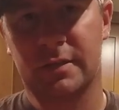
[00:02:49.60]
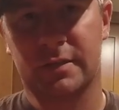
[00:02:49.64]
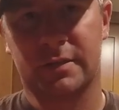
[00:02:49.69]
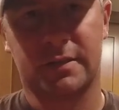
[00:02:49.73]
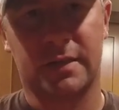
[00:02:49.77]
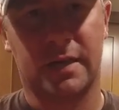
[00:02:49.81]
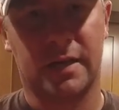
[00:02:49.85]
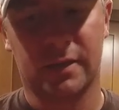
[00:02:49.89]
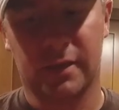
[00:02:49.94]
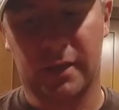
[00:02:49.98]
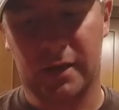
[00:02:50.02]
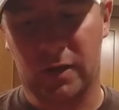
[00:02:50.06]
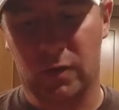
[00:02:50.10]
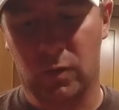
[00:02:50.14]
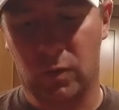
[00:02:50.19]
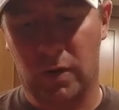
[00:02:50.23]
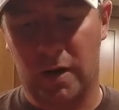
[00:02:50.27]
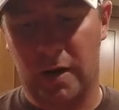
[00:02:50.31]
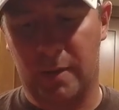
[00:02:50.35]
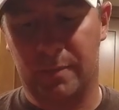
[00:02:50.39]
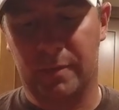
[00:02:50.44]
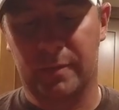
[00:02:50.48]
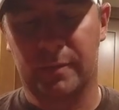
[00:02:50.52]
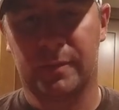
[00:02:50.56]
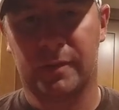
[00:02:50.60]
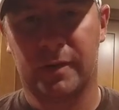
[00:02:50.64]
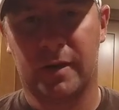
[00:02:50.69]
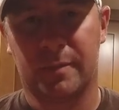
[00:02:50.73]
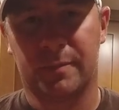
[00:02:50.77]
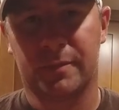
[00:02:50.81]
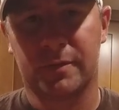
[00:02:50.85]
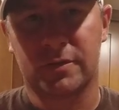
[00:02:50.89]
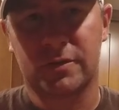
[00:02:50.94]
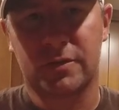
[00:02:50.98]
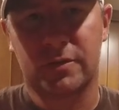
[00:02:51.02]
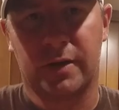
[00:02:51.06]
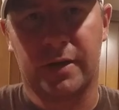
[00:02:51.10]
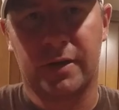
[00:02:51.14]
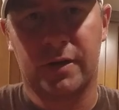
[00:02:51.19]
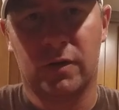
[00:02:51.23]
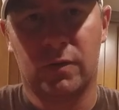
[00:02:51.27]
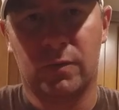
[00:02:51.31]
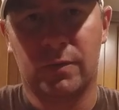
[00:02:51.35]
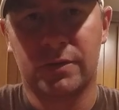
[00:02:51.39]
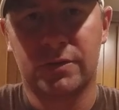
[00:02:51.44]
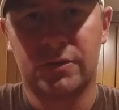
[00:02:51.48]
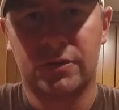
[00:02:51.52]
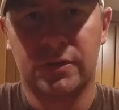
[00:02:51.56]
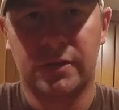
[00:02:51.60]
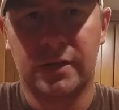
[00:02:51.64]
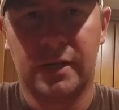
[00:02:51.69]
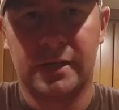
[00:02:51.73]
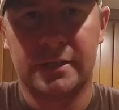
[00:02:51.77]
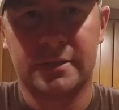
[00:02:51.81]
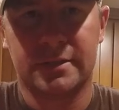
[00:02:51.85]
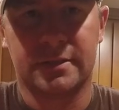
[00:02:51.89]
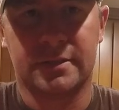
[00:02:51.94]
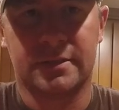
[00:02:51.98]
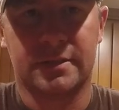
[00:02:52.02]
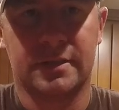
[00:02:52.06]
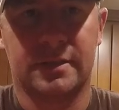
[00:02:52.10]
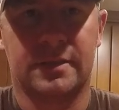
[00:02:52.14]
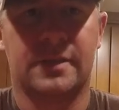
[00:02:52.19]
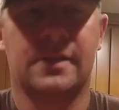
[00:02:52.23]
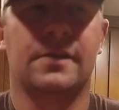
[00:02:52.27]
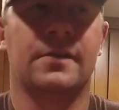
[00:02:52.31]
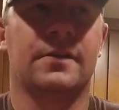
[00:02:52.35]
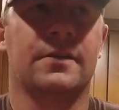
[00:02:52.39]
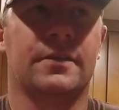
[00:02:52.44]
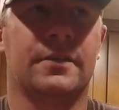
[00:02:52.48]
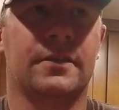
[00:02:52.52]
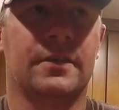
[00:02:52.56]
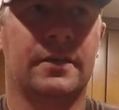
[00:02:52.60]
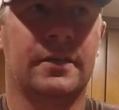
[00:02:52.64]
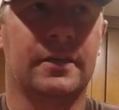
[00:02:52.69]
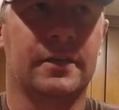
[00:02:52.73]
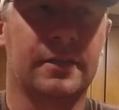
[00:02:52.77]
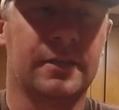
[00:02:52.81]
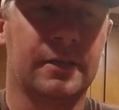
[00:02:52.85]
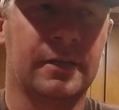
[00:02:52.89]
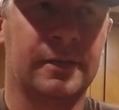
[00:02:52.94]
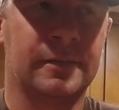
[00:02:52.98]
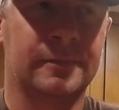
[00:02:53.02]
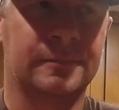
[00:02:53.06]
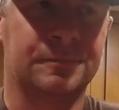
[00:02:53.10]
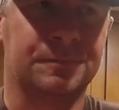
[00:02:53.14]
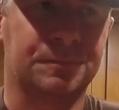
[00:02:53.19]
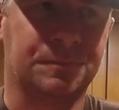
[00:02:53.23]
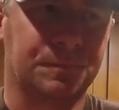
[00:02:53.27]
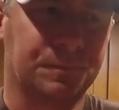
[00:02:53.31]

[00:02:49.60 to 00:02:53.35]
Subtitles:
sound like a whopper plopper, so I don't want you guys to sit there and think that,